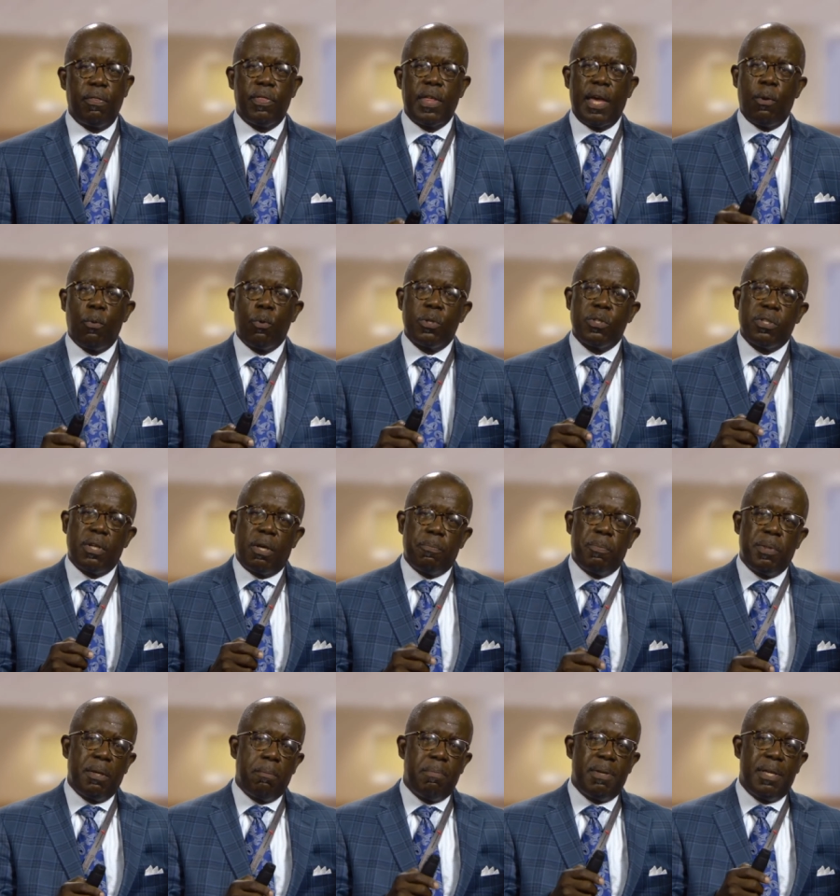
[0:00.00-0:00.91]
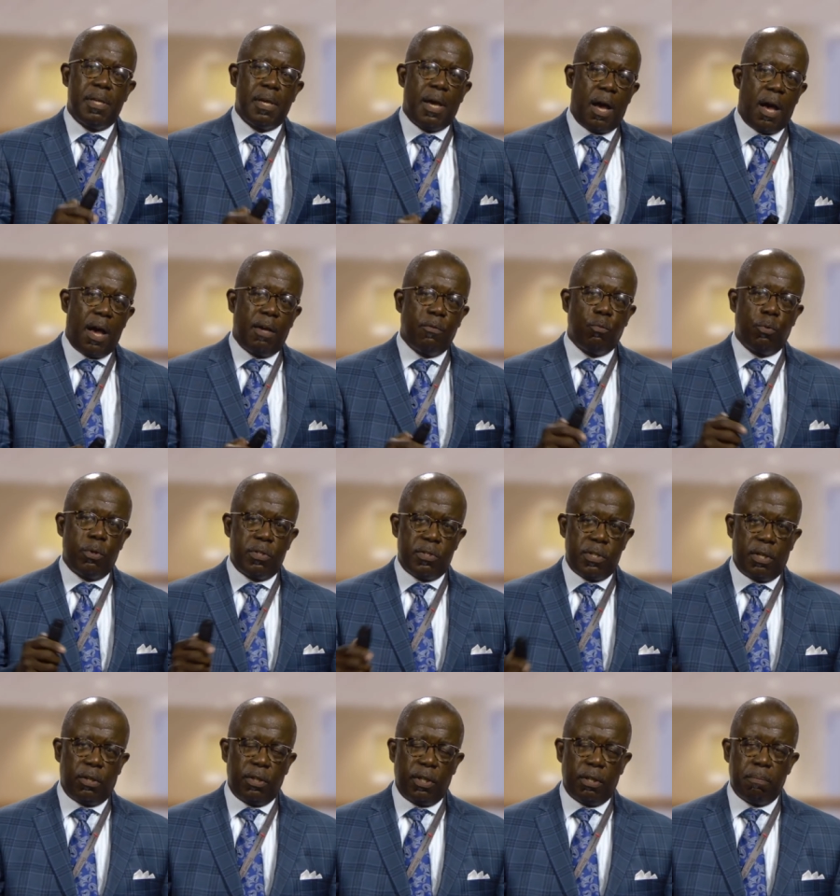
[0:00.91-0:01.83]
They were something beyond
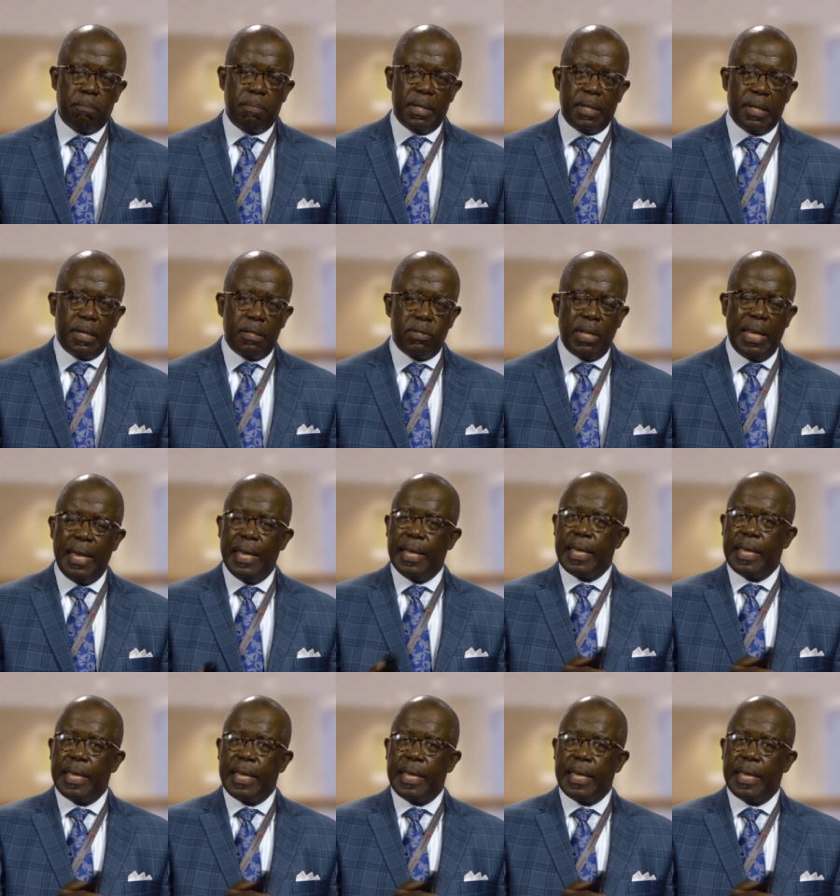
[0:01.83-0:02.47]
resilient because